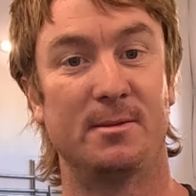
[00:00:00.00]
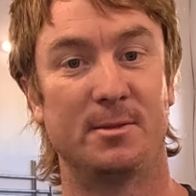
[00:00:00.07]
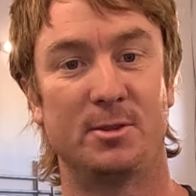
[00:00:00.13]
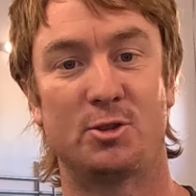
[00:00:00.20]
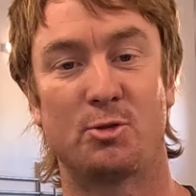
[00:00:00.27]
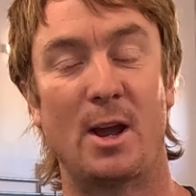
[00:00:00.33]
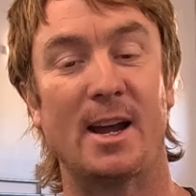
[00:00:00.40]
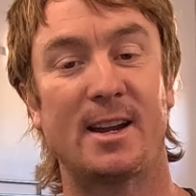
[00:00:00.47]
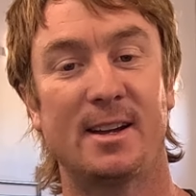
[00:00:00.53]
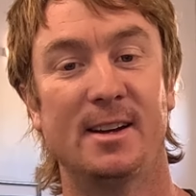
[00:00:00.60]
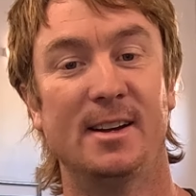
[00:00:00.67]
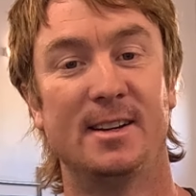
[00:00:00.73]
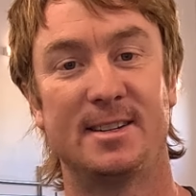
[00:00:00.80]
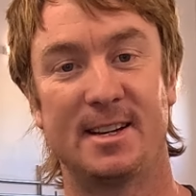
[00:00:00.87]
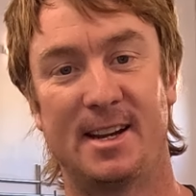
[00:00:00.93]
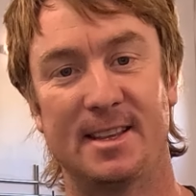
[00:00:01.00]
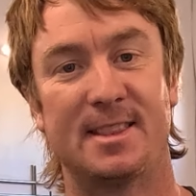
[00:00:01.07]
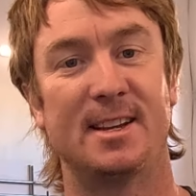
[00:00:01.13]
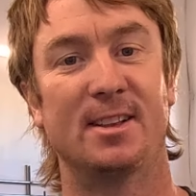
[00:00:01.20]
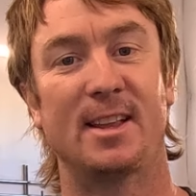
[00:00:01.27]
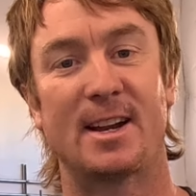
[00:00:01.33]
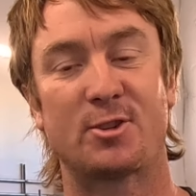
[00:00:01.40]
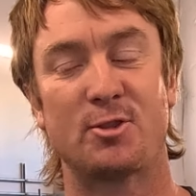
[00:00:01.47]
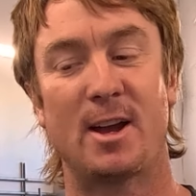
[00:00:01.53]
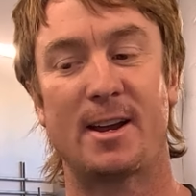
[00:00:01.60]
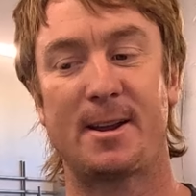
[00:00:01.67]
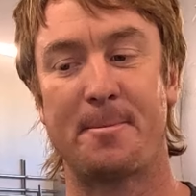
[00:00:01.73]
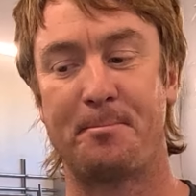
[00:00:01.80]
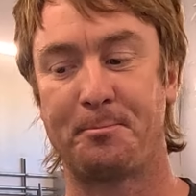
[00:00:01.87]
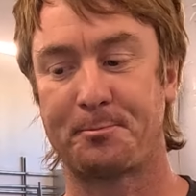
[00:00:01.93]
trek to get the
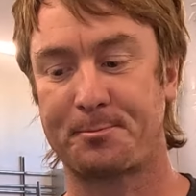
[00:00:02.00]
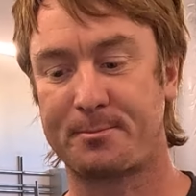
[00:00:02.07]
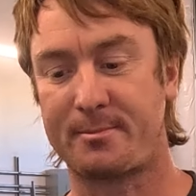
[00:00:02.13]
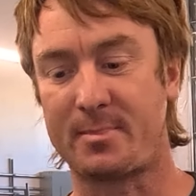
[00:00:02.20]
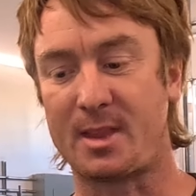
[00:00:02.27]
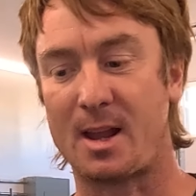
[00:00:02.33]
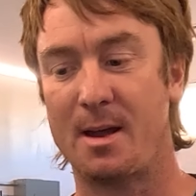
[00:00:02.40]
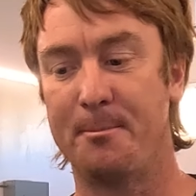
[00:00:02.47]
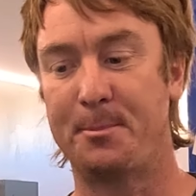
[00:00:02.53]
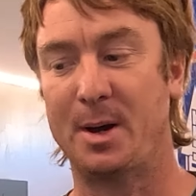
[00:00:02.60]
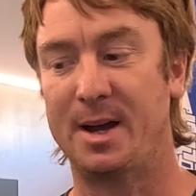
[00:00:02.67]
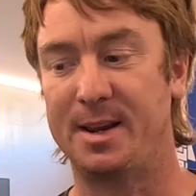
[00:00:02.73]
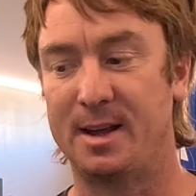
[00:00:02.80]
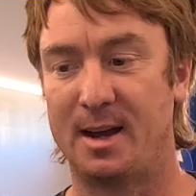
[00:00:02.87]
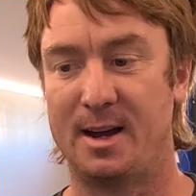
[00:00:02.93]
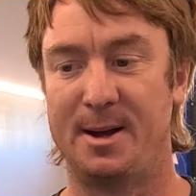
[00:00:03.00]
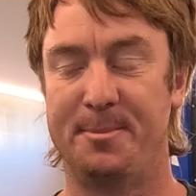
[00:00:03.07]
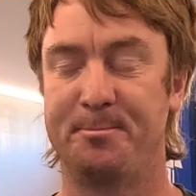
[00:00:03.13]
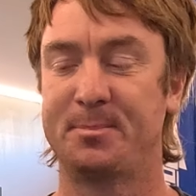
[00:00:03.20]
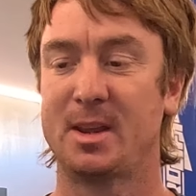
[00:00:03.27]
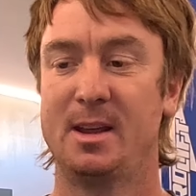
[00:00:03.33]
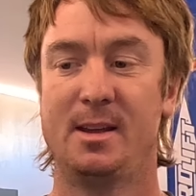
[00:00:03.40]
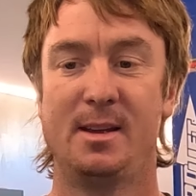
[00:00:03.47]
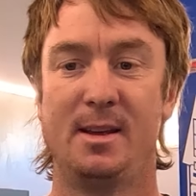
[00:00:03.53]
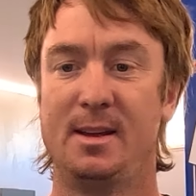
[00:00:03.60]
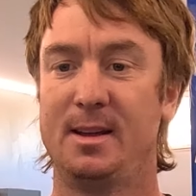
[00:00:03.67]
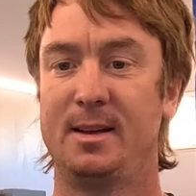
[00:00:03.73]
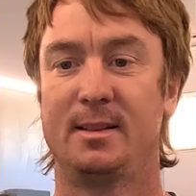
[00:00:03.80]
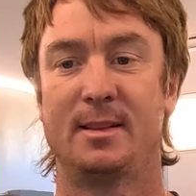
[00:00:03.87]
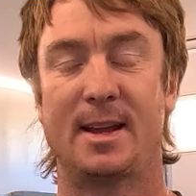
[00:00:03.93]
Electrek. But
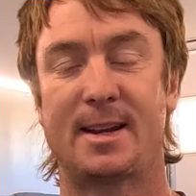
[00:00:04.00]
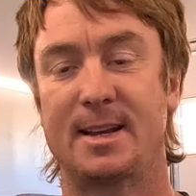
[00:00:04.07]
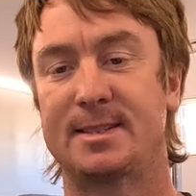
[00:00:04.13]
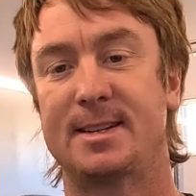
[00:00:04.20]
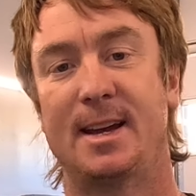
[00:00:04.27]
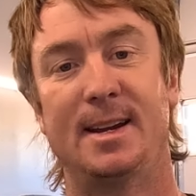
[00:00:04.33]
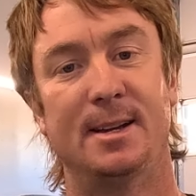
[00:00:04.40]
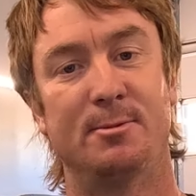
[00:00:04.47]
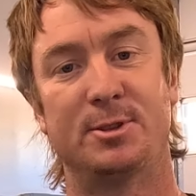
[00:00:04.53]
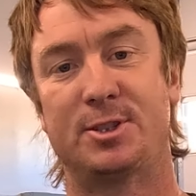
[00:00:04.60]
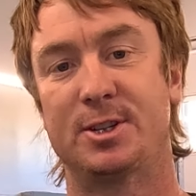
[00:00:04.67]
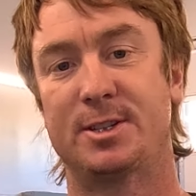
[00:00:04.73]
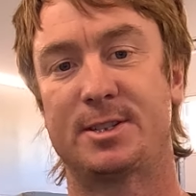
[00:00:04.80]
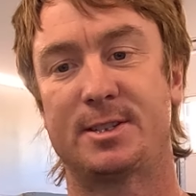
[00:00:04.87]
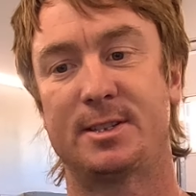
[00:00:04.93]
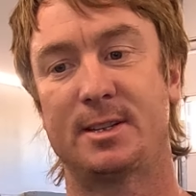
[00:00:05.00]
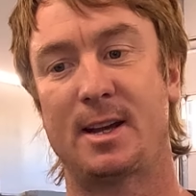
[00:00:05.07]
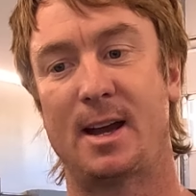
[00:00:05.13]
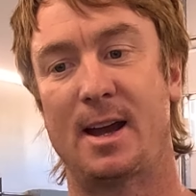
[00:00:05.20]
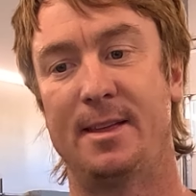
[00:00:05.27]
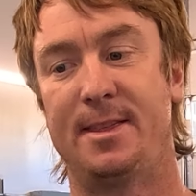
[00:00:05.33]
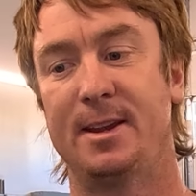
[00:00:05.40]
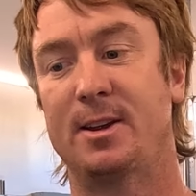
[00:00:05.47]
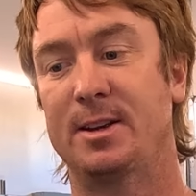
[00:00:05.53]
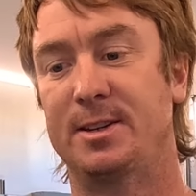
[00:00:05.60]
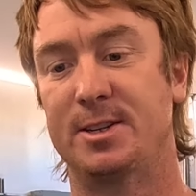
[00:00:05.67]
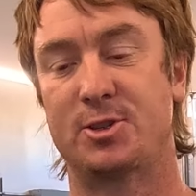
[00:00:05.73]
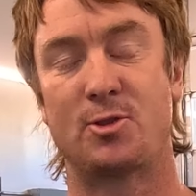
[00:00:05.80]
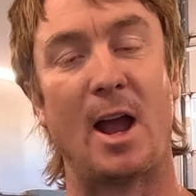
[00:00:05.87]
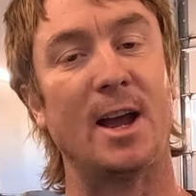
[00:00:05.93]
like I said, it was just, I think, a
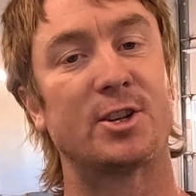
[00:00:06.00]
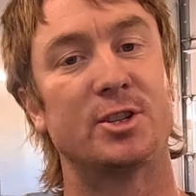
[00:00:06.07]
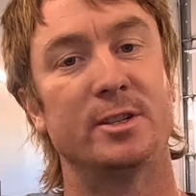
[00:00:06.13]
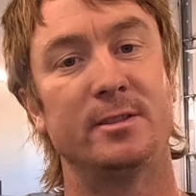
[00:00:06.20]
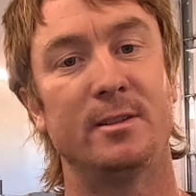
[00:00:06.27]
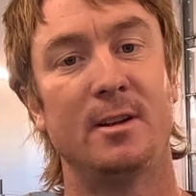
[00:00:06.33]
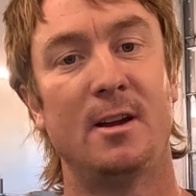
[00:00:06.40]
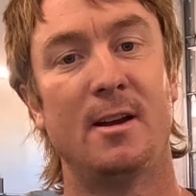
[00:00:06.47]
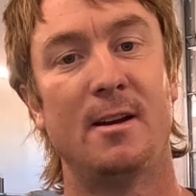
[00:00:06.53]
distraction